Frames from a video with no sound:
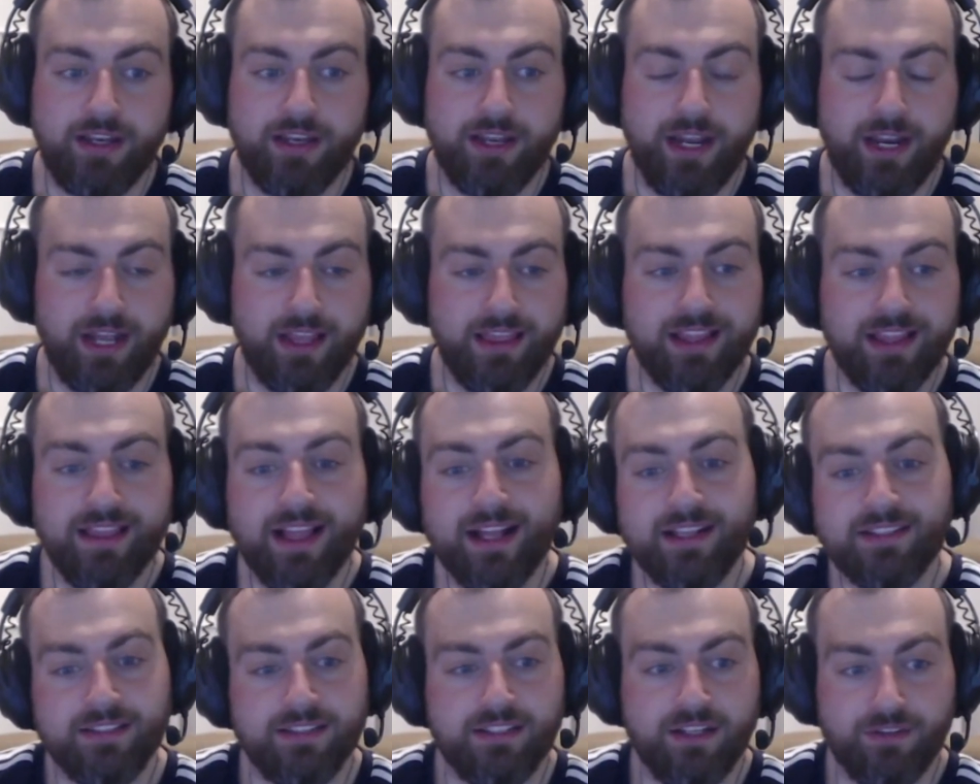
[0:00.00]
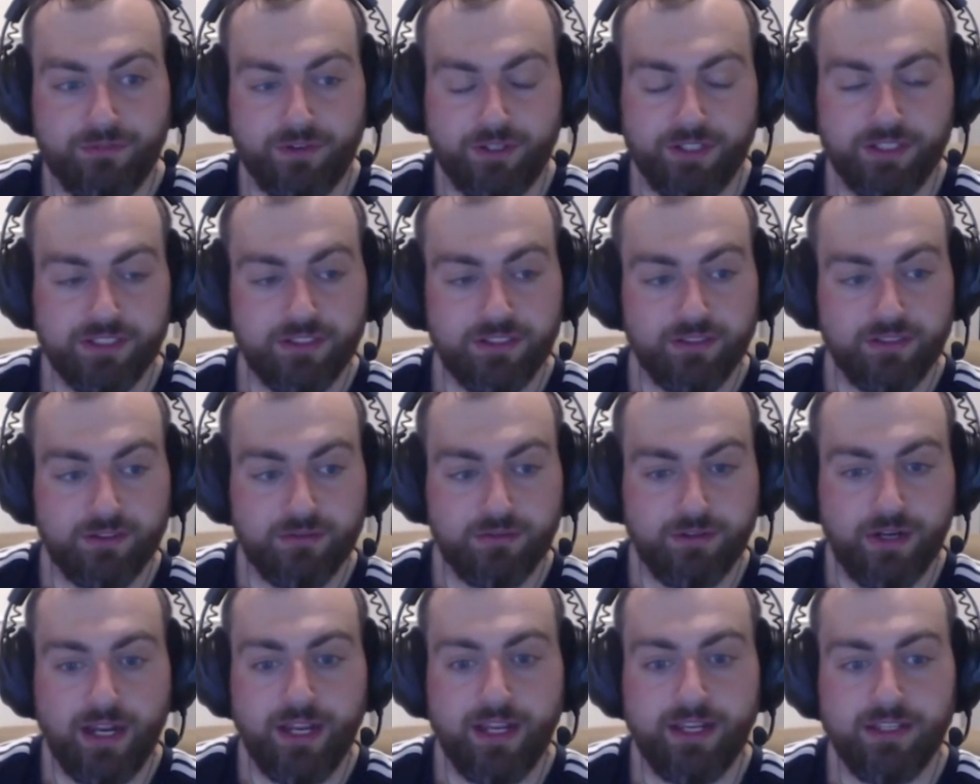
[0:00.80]
And I think that's the difference,
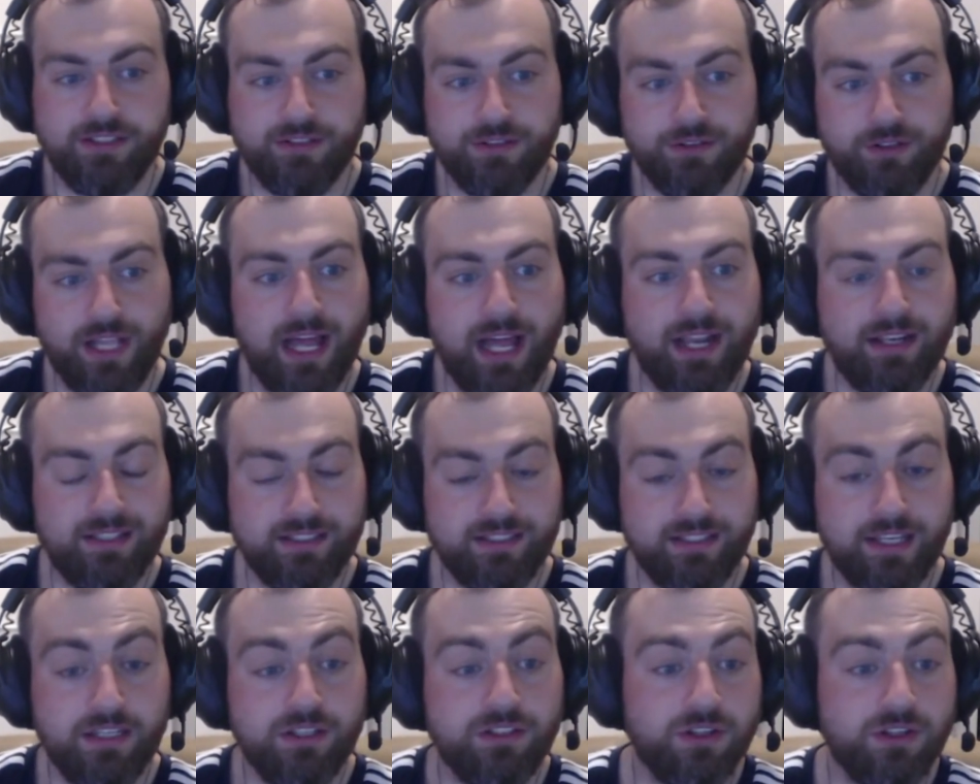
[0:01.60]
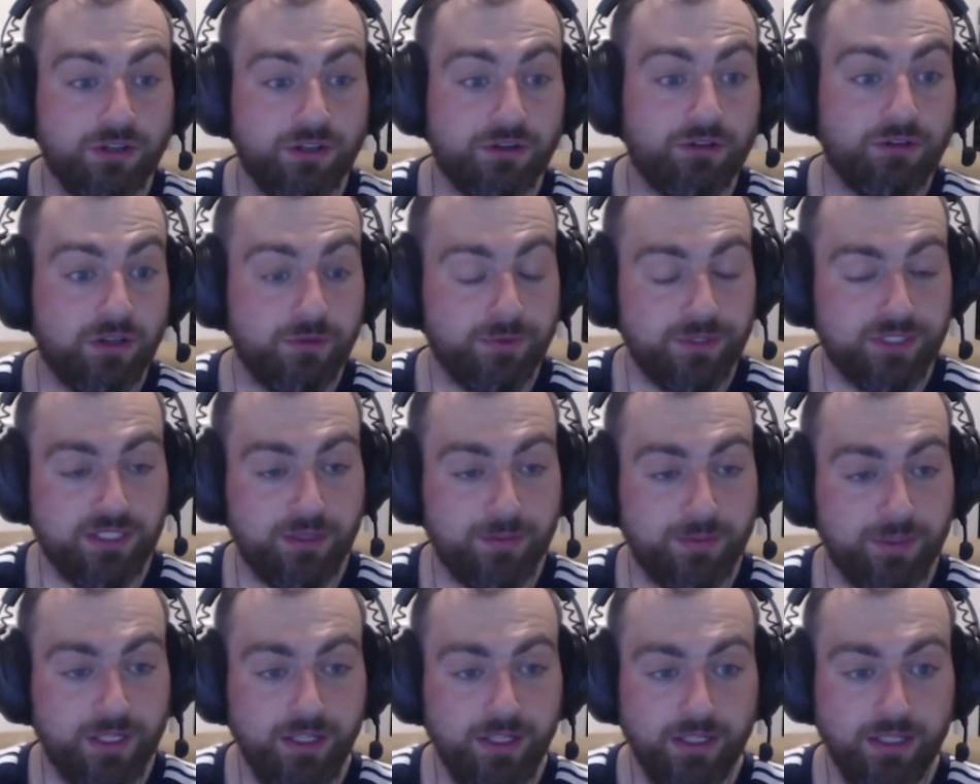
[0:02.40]
right? Is you're allowed to say you don't agree with
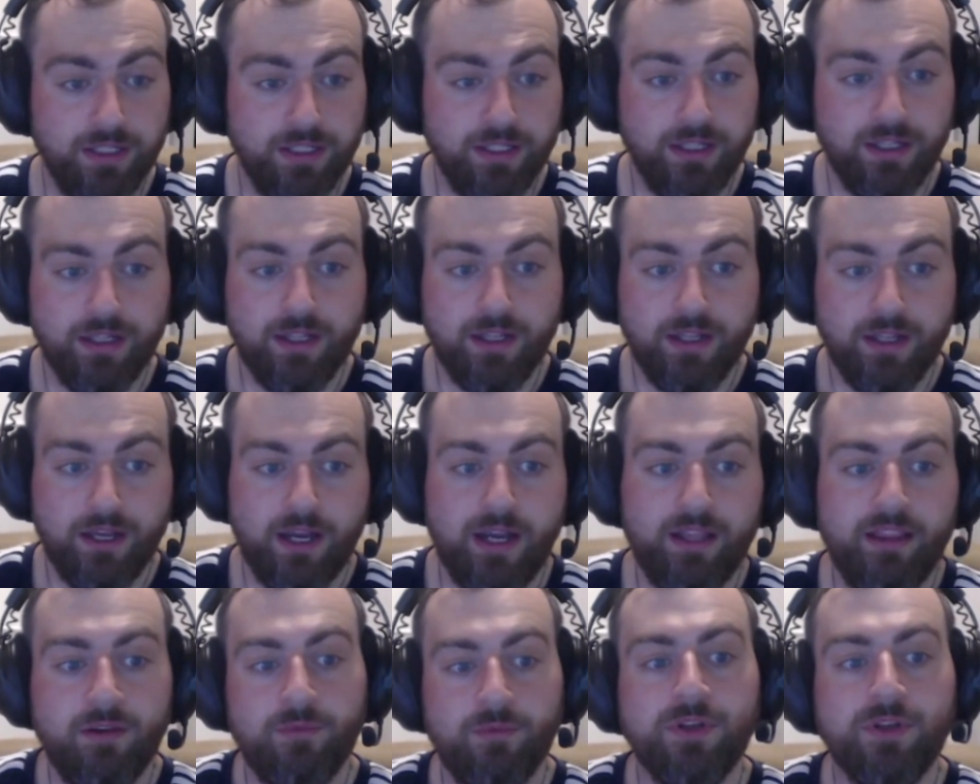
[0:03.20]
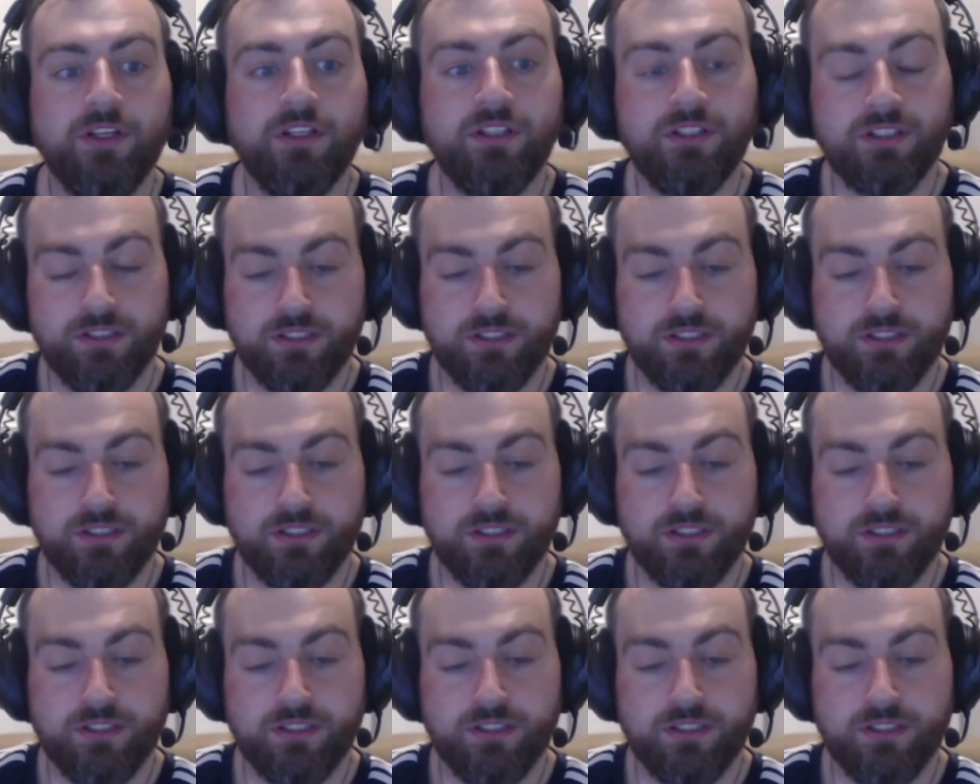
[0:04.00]
something. I think when you